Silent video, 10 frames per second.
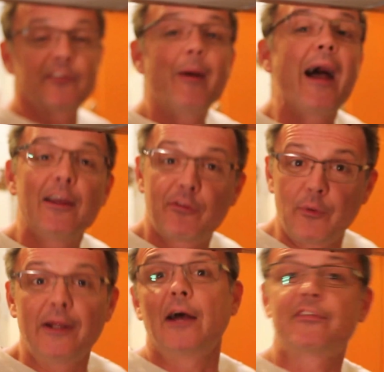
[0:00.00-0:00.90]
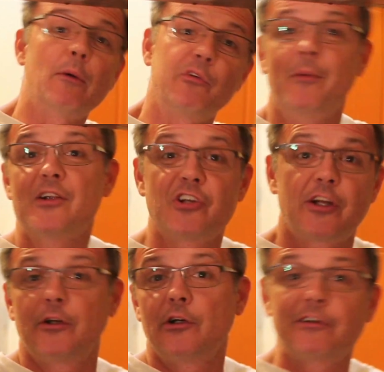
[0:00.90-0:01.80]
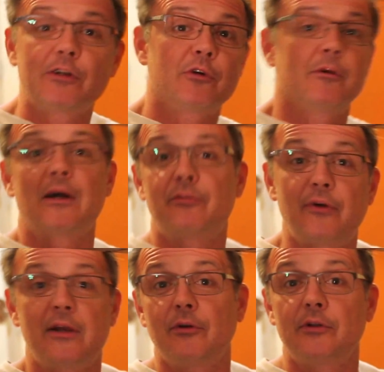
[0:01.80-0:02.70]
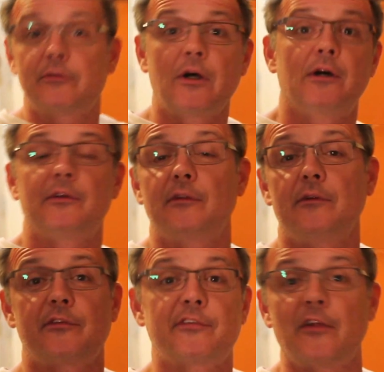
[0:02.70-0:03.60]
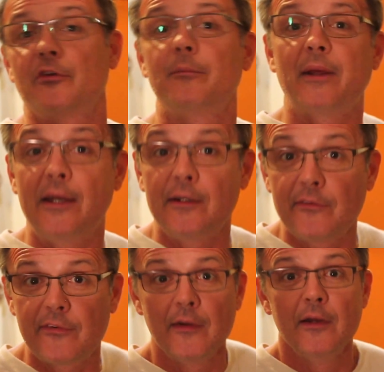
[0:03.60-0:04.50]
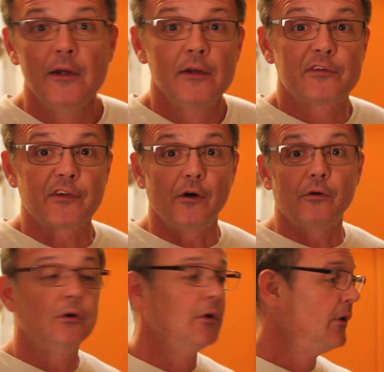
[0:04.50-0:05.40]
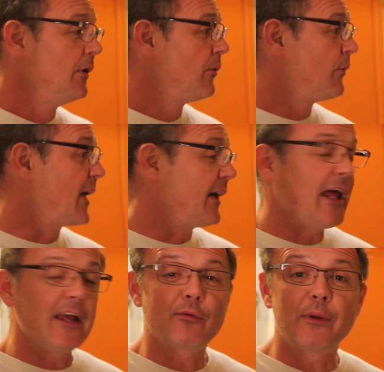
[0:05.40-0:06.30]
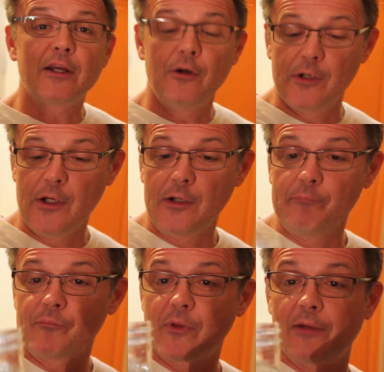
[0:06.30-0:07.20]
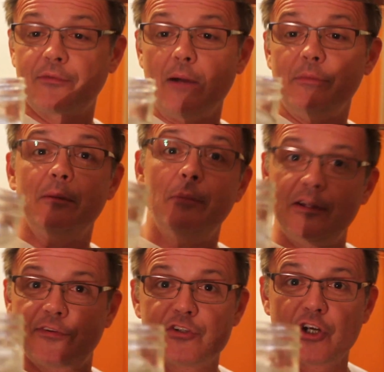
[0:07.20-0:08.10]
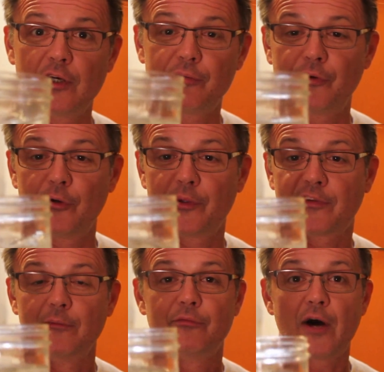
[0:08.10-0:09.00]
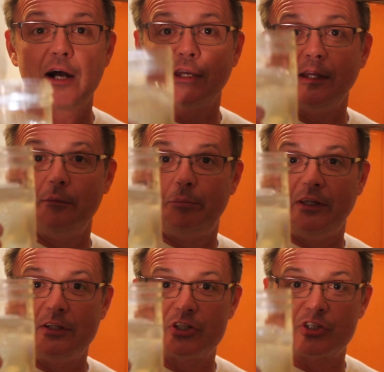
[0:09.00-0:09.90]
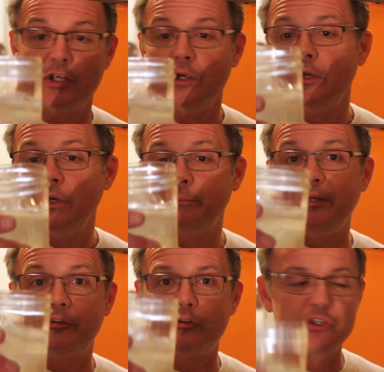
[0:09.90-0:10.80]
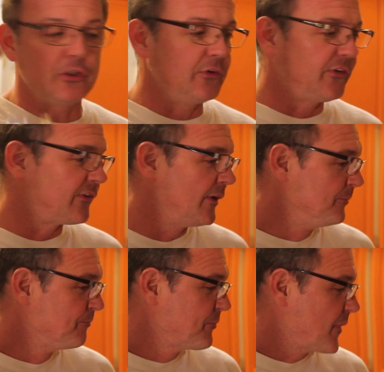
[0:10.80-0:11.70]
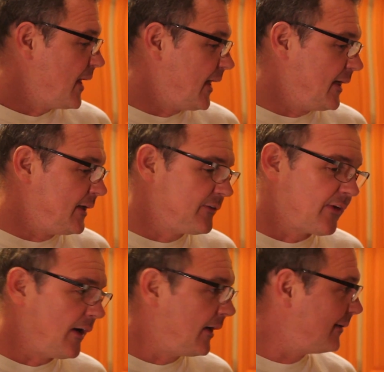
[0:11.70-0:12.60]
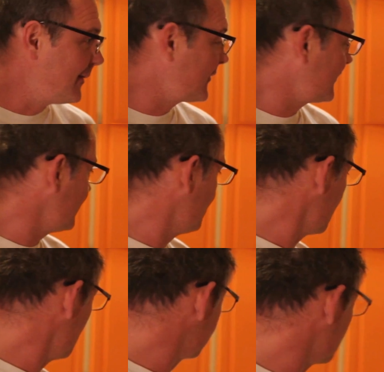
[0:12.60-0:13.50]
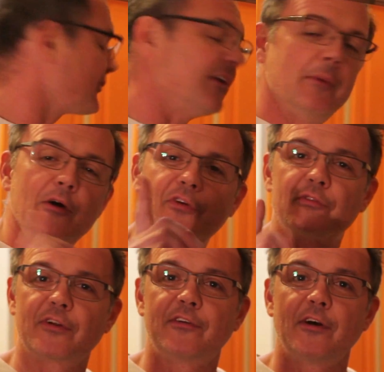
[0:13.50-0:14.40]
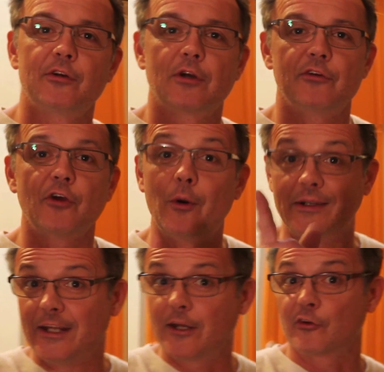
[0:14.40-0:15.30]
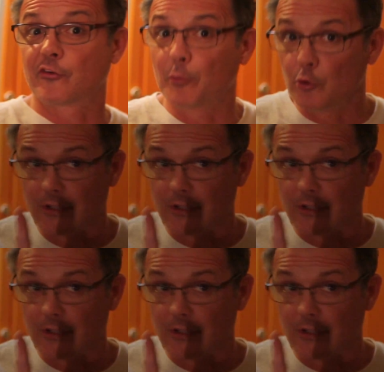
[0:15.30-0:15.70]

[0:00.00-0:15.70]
Hank 3, as I was mentioning earlier, one of my favorite southern bands. So, we got Hank 3 going on. I've got me a mason jar filled with some vodka and peach juice. And let's see, what else? There was something else I was going to tell you guys. Oh, I needed a spoon,